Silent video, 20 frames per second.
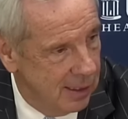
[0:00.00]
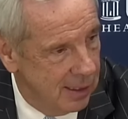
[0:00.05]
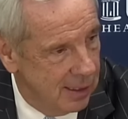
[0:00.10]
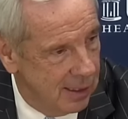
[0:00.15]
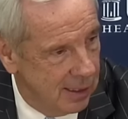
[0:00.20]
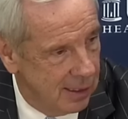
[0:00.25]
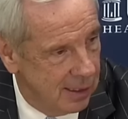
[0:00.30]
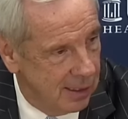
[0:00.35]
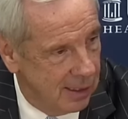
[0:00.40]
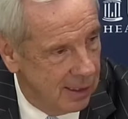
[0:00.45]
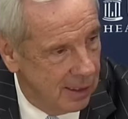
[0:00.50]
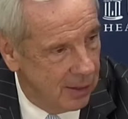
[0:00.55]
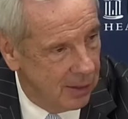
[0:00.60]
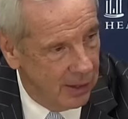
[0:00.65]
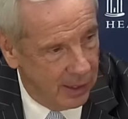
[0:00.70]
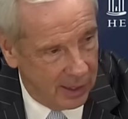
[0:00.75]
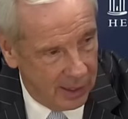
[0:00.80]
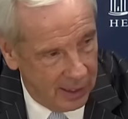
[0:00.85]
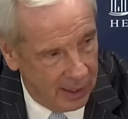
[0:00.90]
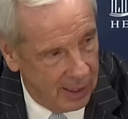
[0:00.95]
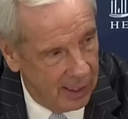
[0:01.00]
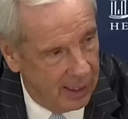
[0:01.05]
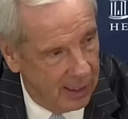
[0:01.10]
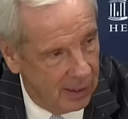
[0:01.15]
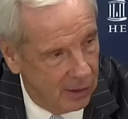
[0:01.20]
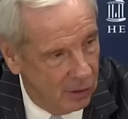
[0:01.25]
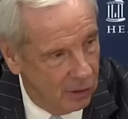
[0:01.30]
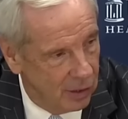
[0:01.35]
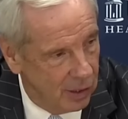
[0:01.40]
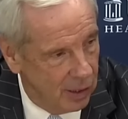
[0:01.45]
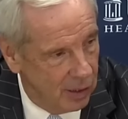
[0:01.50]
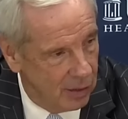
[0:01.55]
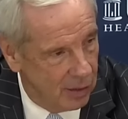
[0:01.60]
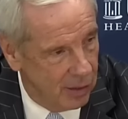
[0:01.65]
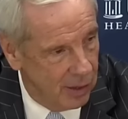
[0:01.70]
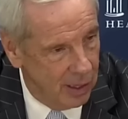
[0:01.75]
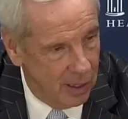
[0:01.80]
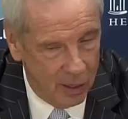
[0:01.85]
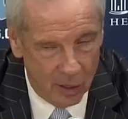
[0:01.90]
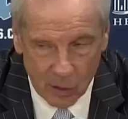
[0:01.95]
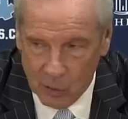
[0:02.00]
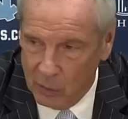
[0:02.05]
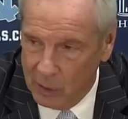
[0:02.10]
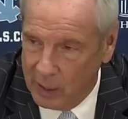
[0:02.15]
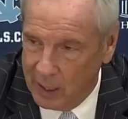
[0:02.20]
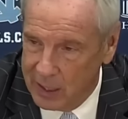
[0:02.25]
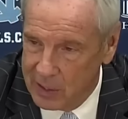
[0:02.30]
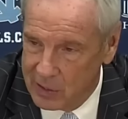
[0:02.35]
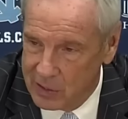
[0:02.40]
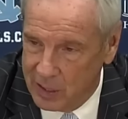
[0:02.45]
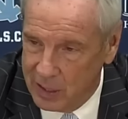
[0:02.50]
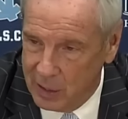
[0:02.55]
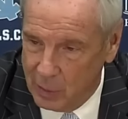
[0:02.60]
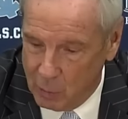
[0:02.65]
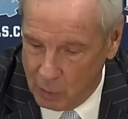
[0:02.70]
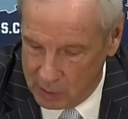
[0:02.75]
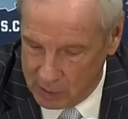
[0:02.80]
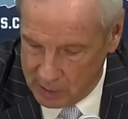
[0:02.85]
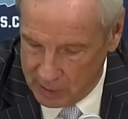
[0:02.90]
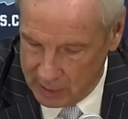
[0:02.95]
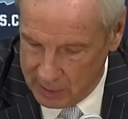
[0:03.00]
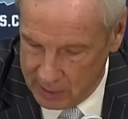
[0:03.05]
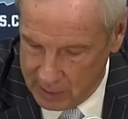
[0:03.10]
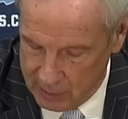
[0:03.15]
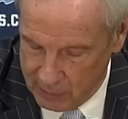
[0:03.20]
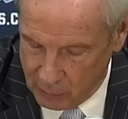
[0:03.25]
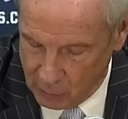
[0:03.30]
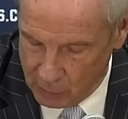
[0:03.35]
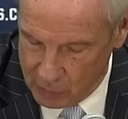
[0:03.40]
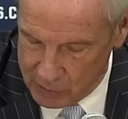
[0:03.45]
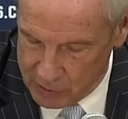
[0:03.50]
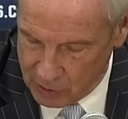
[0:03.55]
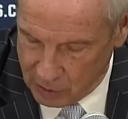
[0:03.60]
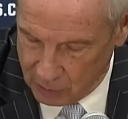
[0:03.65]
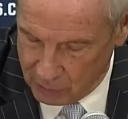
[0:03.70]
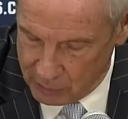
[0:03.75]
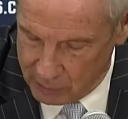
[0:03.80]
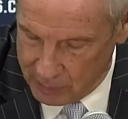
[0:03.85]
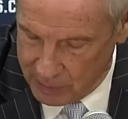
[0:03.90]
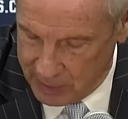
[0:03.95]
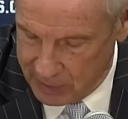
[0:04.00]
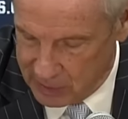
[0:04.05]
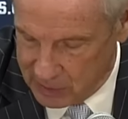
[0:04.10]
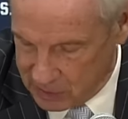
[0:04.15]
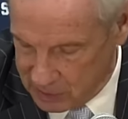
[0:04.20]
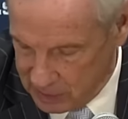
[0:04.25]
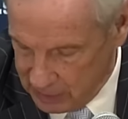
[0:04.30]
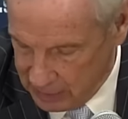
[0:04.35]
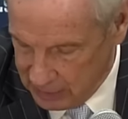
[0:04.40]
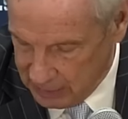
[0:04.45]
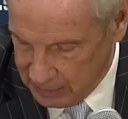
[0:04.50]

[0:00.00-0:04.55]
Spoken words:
I think, again, look at Theo and Isaiah, what they did for us off the bench.